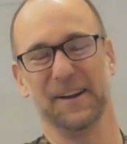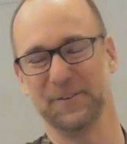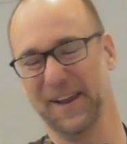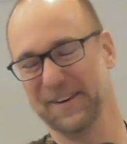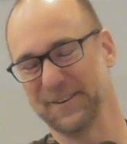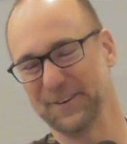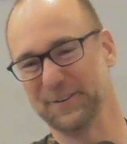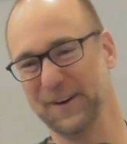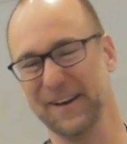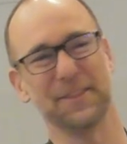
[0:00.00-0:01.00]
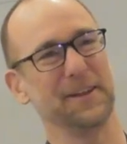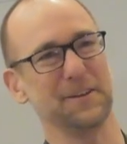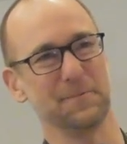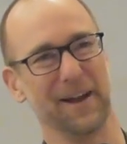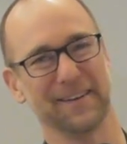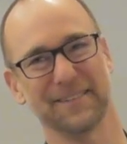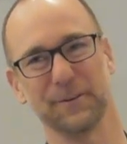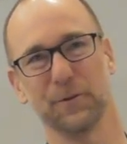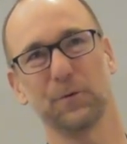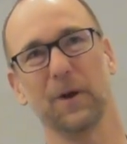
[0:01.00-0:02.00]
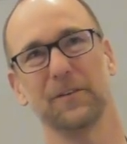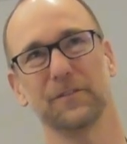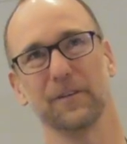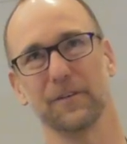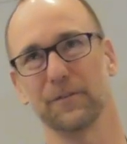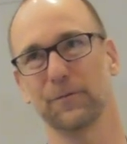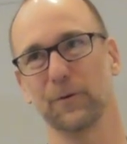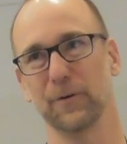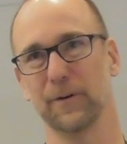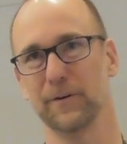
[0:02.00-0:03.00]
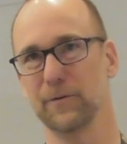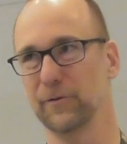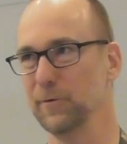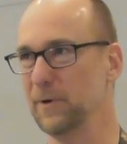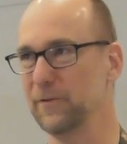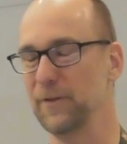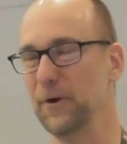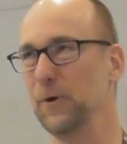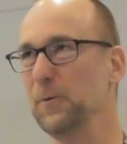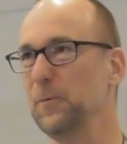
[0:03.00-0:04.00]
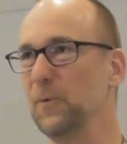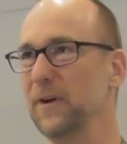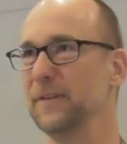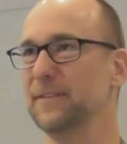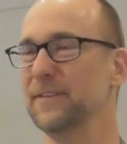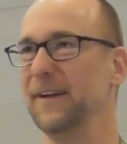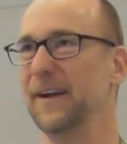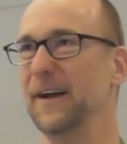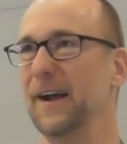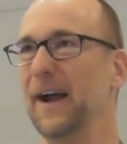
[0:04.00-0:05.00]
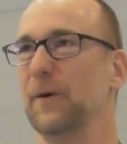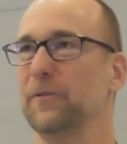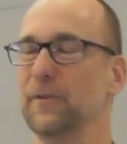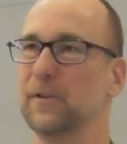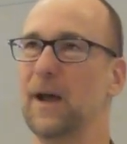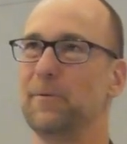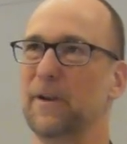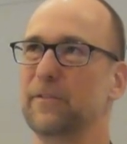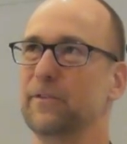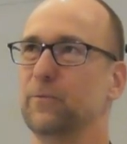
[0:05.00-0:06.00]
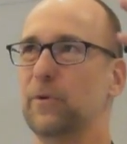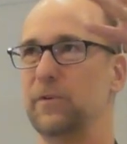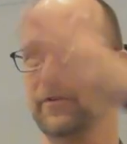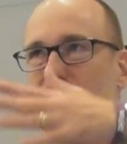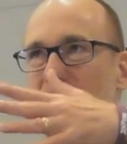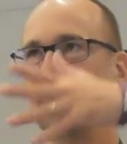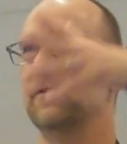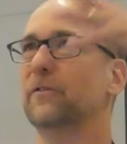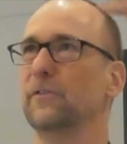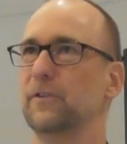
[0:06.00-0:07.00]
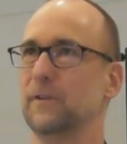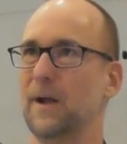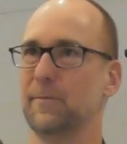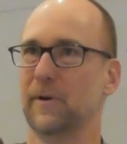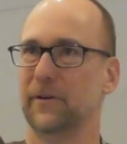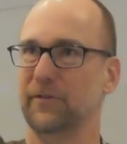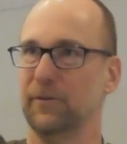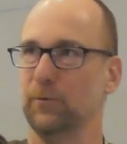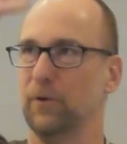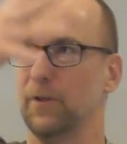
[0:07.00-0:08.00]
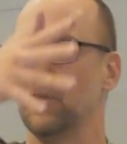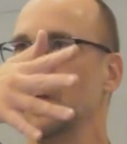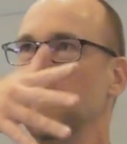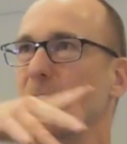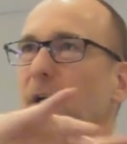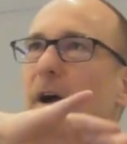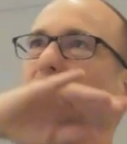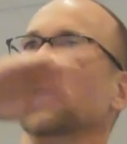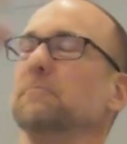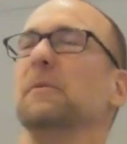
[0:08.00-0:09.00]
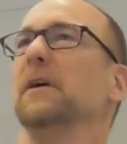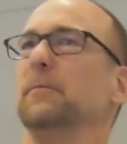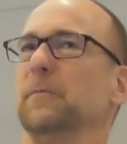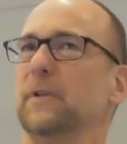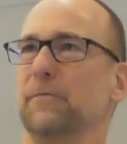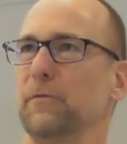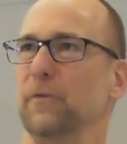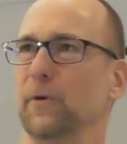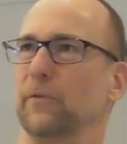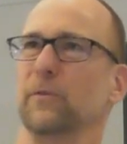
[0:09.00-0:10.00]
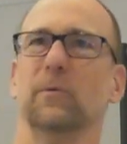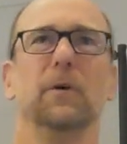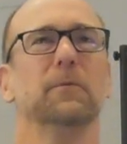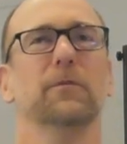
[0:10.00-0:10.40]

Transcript: Okay, great. Thank you, Max. So the question for YouTubers at home was, uh, how is the collaboration with your son versus collaboration with uh, different folks? Well,